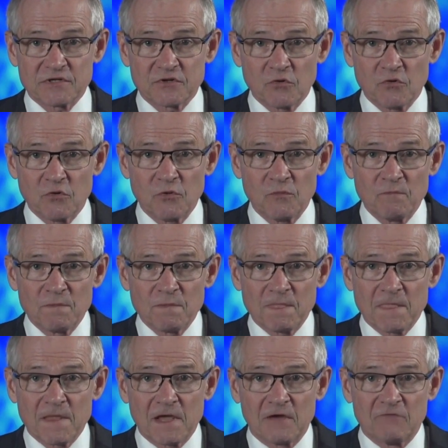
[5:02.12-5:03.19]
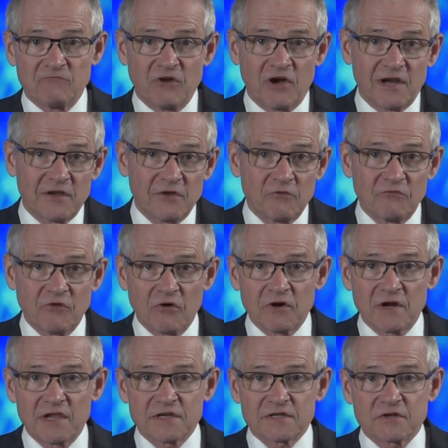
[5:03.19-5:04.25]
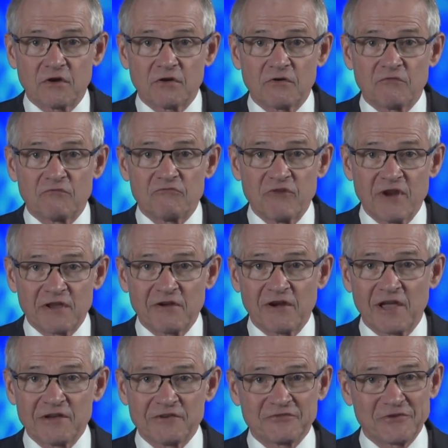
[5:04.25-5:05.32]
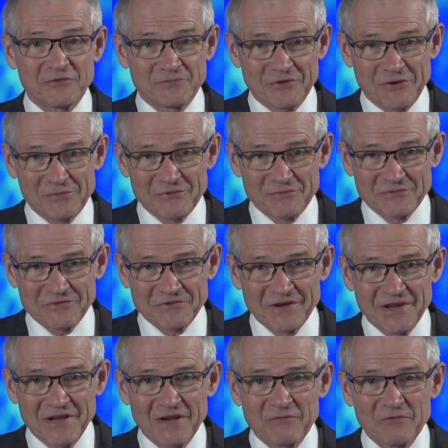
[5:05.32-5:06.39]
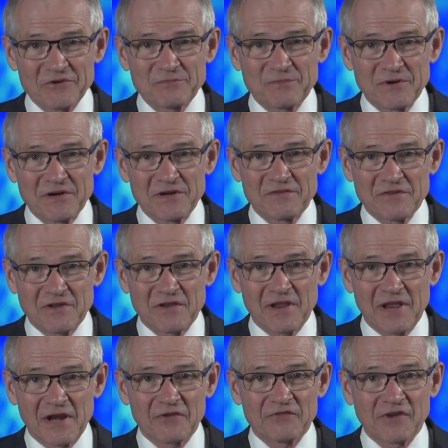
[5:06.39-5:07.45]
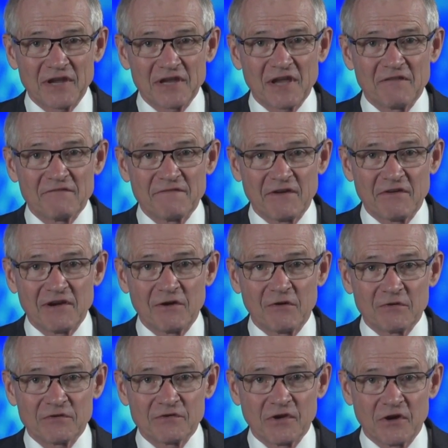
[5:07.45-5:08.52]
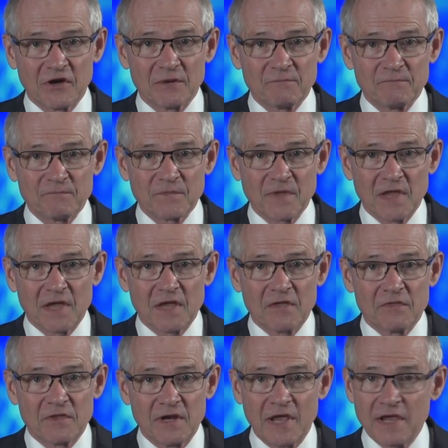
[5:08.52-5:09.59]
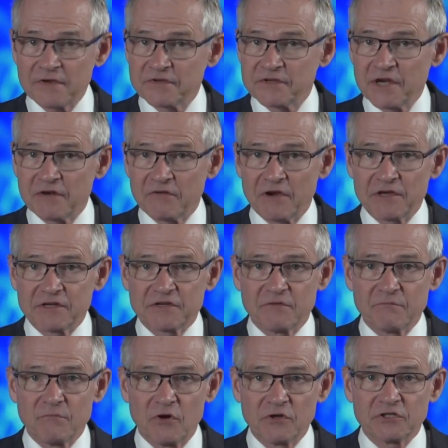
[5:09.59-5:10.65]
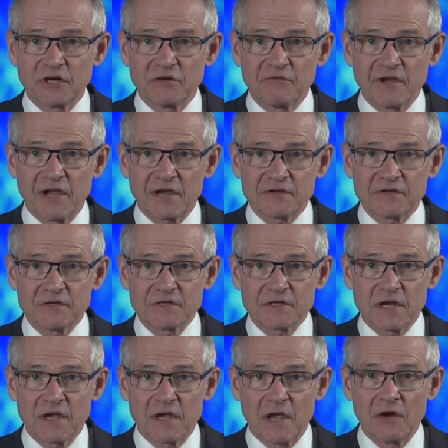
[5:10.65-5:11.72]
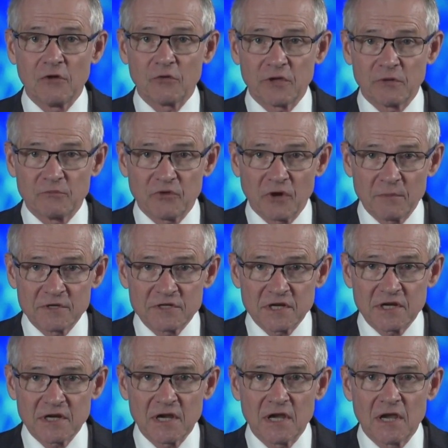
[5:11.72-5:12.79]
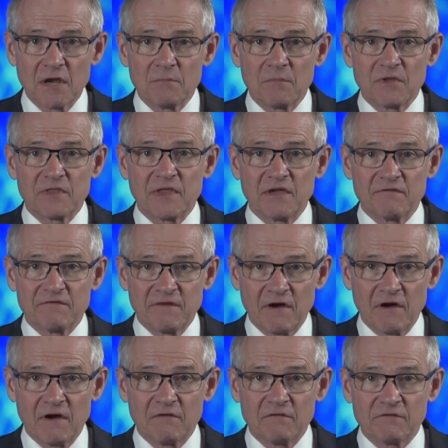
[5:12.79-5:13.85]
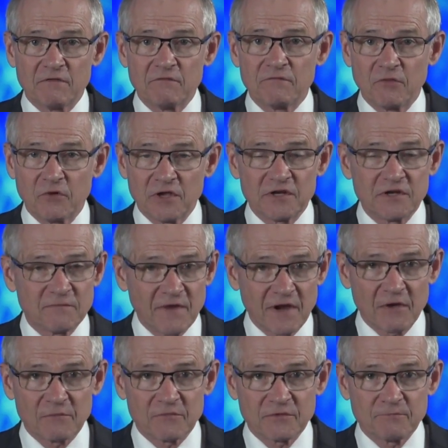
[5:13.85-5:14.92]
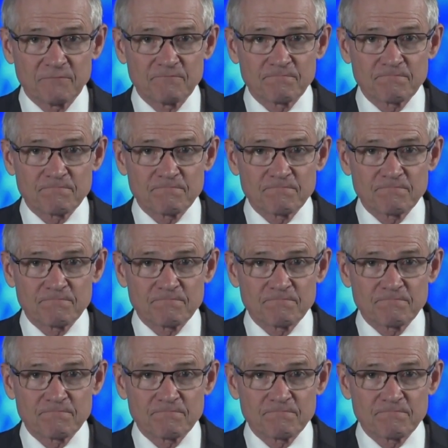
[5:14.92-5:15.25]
install And rightly or wrongly, it's got regulatory problems, which means that it'll take a very long time. The next generation of modular reactors are looking promising, but they're far from fully developed.